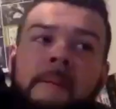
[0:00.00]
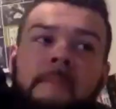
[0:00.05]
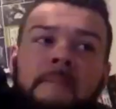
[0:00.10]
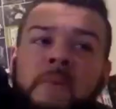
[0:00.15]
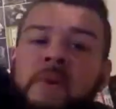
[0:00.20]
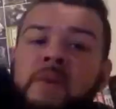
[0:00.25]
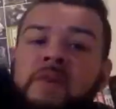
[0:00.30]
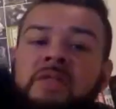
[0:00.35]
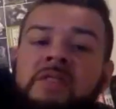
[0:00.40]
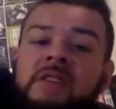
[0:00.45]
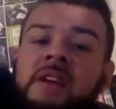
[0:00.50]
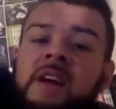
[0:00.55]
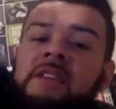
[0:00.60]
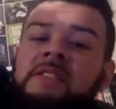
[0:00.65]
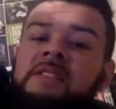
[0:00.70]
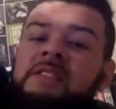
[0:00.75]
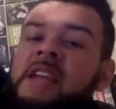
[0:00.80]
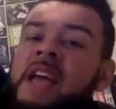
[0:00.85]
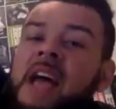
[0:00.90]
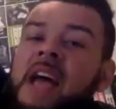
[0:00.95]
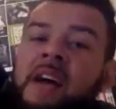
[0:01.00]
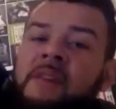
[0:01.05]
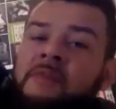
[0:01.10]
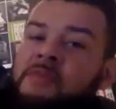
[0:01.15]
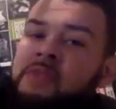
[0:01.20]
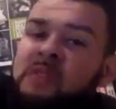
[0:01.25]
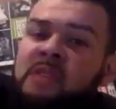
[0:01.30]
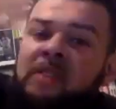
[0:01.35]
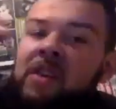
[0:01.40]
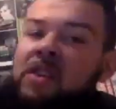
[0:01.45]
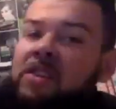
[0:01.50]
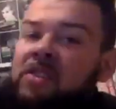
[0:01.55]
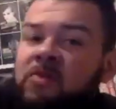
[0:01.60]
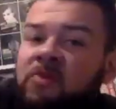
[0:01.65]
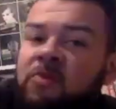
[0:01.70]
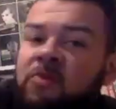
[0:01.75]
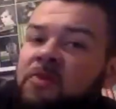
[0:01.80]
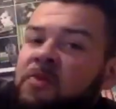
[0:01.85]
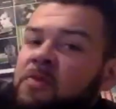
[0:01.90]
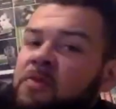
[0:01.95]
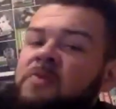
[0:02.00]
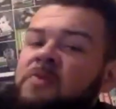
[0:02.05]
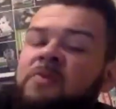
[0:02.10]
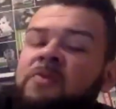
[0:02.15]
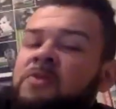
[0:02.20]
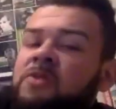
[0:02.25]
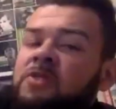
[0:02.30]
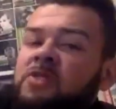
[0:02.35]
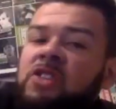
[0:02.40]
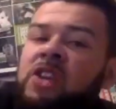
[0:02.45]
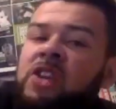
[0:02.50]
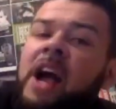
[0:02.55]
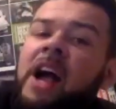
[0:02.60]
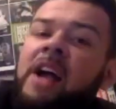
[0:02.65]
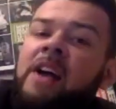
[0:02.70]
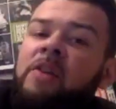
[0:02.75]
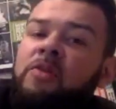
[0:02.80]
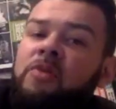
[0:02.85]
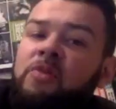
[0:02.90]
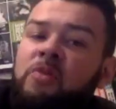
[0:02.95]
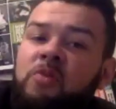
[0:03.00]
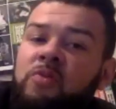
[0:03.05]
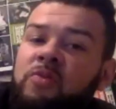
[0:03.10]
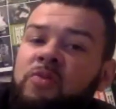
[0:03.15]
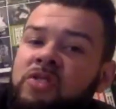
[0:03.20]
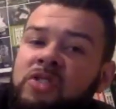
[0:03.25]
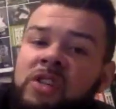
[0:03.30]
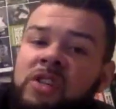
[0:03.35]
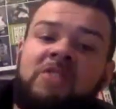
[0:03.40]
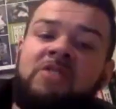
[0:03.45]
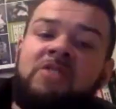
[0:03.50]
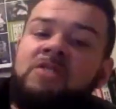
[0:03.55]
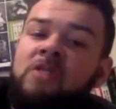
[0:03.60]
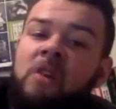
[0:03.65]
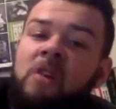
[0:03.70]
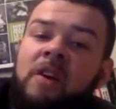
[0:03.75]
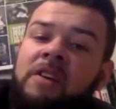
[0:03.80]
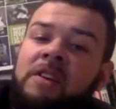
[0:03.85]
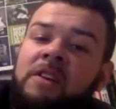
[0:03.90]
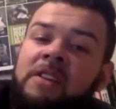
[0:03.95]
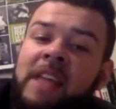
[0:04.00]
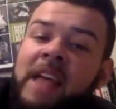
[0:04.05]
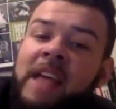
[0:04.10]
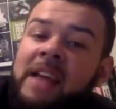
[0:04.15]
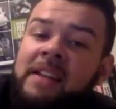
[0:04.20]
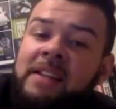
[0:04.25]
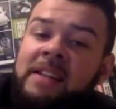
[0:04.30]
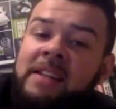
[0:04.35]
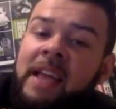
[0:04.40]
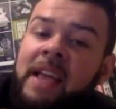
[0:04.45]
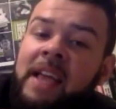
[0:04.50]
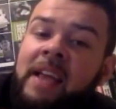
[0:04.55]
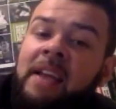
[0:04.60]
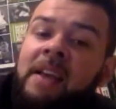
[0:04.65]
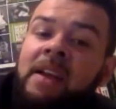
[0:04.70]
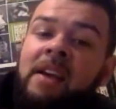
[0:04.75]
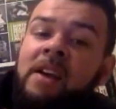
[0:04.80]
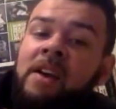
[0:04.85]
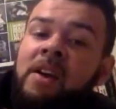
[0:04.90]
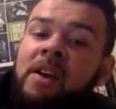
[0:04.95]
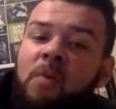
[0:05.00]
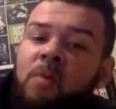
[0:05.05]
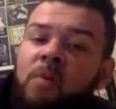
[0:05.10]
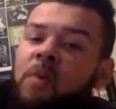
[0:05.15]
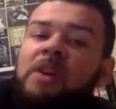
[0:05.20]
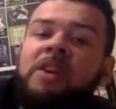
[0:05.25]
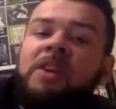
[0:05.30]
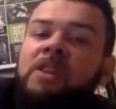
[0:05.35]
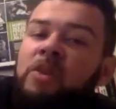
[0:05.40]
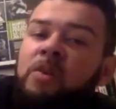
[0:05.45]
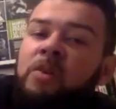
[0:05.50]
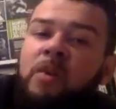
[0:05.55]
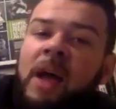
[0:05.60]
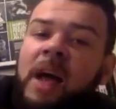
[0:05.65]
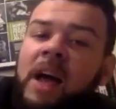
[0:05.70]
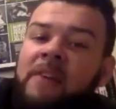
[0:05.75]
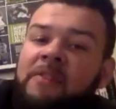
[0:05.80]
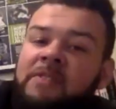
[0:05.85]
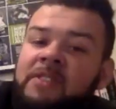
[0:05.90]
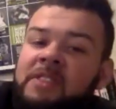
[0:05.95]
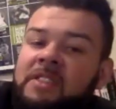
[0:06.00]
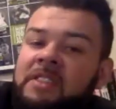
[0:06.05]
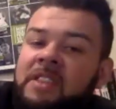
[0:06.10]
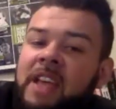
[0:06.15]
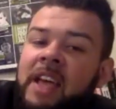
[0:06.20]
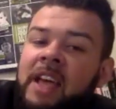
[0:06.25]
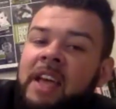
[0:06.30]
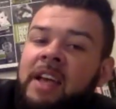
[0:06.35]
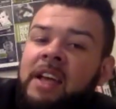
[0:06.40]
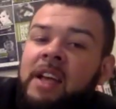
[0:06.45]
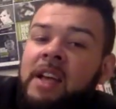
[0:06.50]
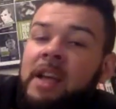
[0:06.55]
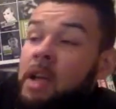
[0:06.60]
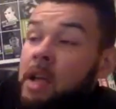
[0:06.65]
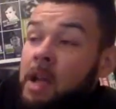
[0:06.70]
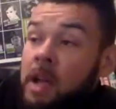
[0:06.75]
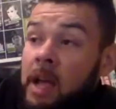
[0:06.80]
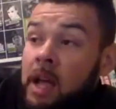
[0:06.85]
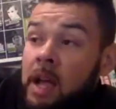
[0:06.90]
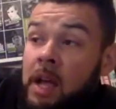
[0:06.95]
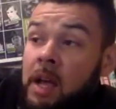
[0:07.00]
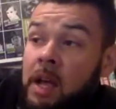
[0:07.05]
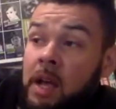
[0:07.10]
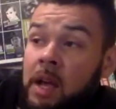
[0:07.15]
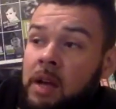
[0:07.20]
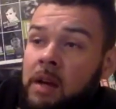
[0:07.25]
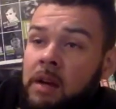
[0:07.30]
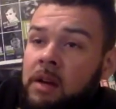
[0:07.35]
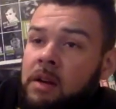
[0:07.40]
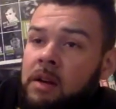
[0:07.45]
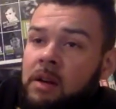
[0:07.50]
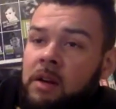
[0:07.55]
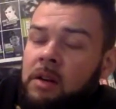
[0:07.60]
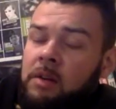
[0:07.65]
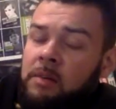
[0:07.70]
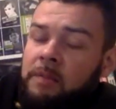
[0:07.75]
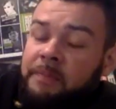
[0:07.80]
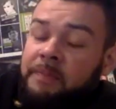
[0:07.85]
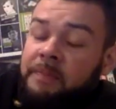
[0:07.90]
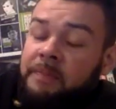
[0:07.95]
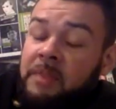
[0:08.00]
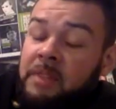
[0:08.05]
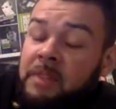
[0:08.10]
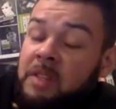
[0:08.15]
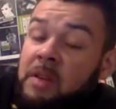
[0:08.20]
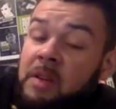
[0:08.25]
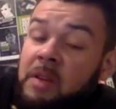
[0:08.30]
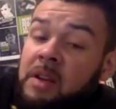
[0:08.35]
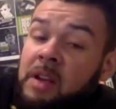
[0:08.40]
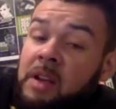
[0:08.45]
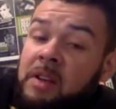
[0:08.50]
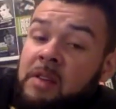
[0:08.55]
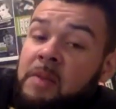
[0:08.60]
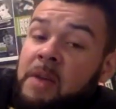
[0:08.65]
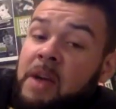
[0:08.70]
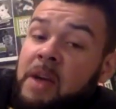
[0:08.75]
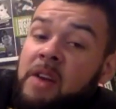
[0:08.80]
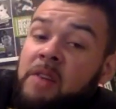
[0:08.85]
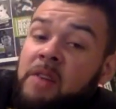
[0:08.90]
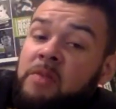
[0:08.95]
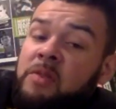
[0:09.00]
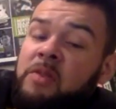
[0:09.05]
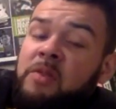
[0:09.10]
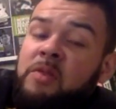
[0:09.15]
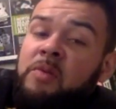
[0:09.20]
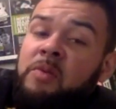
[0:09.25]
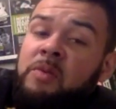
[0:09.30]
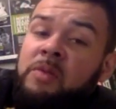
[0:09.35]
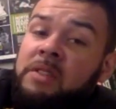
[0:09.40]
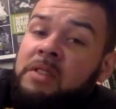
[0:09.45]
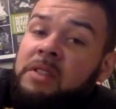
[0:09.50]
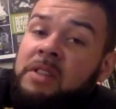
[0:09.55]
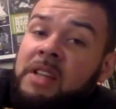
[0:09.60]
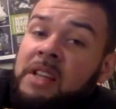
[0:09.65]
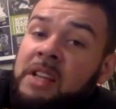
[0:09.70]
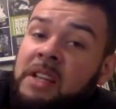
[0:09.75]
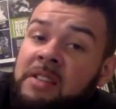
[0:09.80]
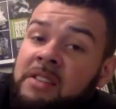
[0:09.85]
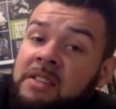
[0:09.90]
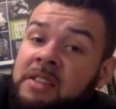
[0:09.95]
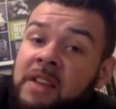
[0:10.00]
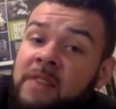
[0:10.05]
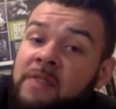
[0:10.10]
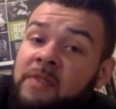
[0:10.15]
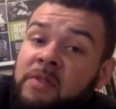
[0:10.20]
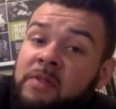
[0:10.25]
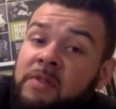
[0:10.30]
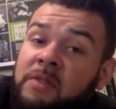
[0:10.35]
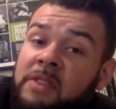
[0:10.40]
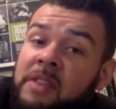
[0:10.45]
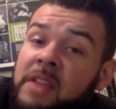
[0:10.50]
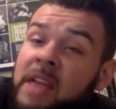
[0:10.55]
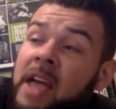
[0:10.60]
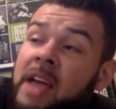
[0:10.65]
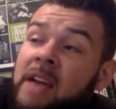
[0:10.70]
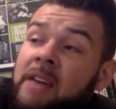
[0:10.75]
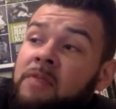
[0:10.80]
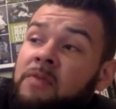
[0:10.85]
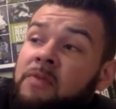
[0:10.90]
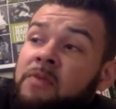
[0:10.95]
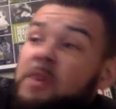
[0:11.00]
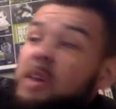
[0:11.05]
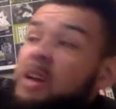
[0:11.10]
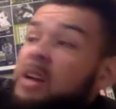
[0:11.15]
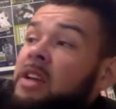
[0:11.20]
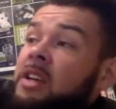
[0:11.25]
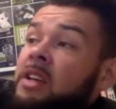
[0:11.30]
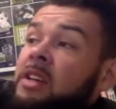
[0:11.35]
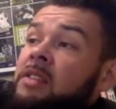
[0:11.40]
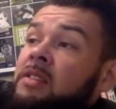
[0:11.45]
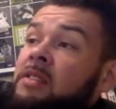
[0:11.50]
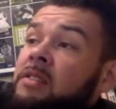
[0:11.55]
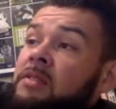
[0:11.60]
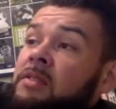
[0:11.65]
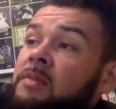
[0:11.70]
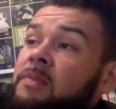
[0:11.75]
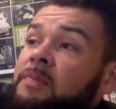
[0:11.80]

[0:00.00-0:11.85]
person on staff to the child who just started that day. What do you have to say? And to be honest with you, it's never that fucking